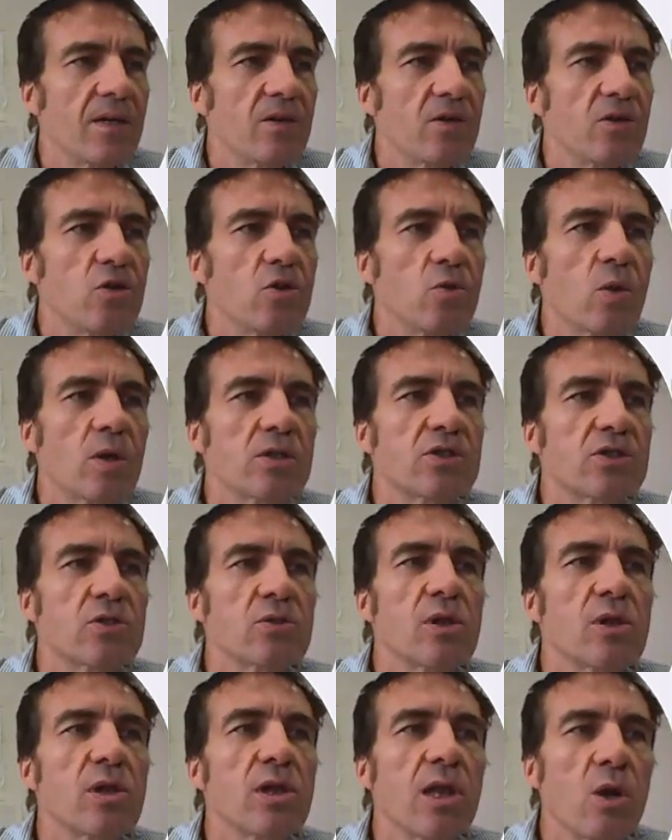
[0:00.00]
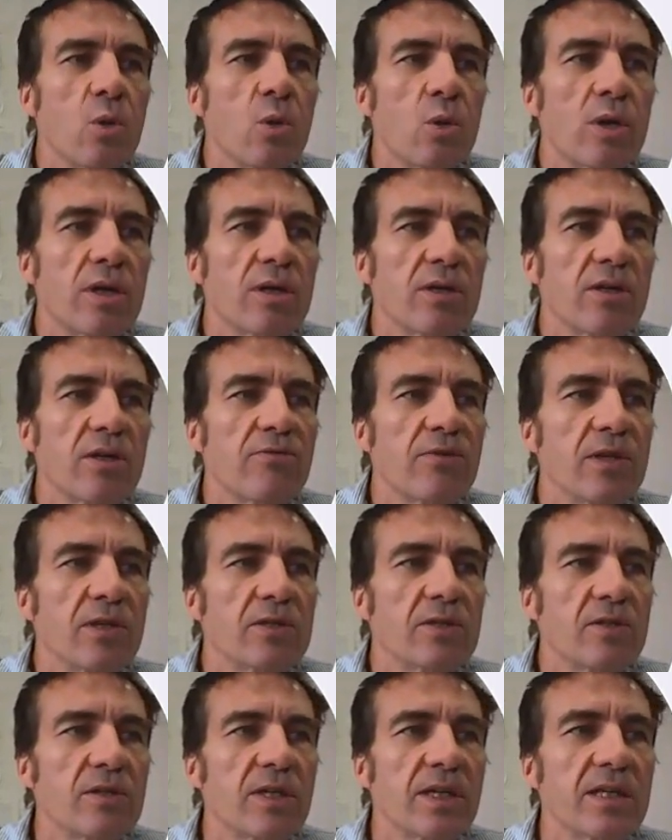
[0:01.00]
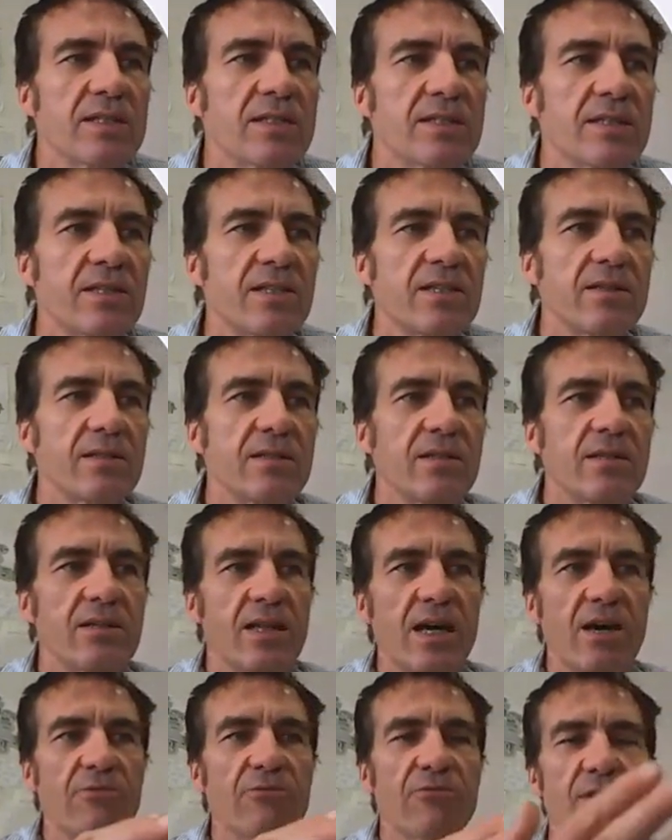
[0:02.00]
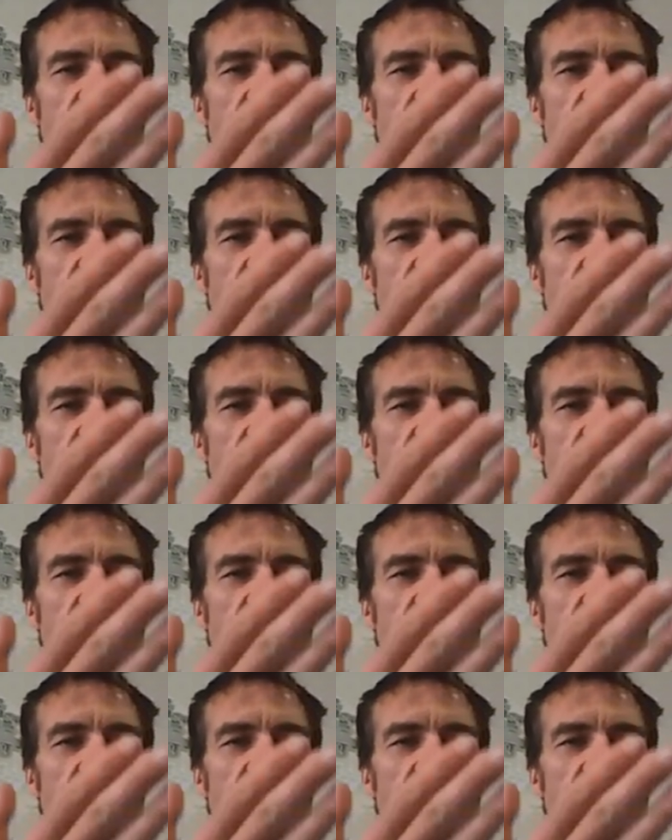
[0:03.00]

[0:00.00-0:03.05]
You want to lower the filter. Consider that